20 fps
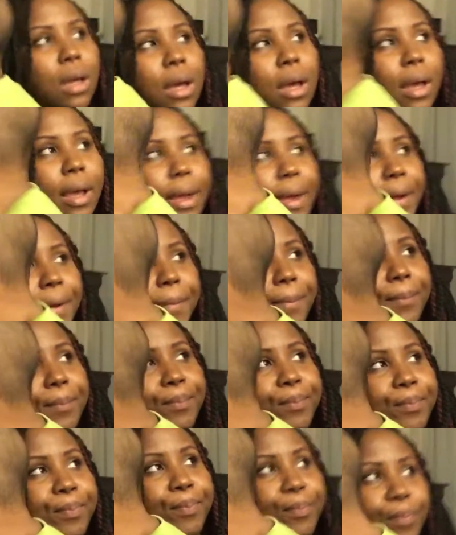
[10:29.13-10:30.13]

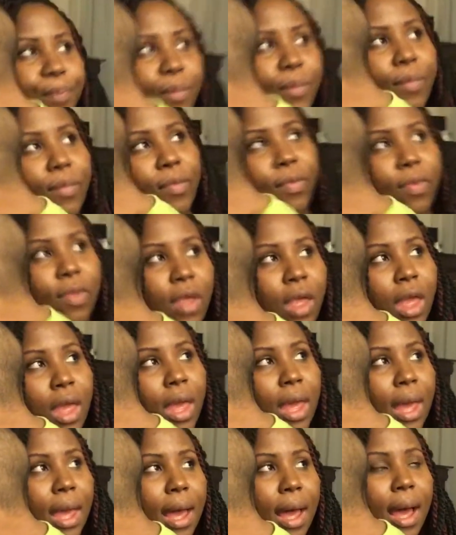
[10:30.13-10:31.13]
um,
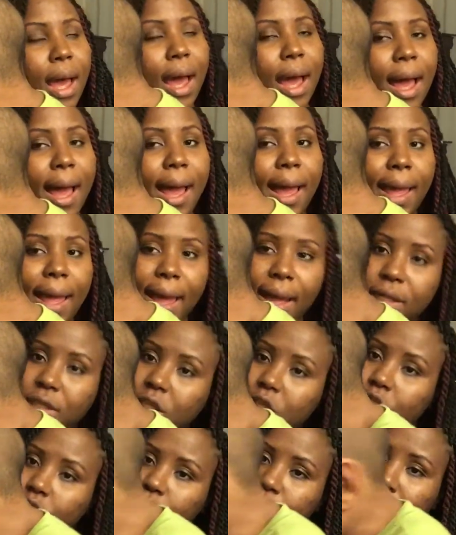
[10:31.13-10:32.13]
I had to do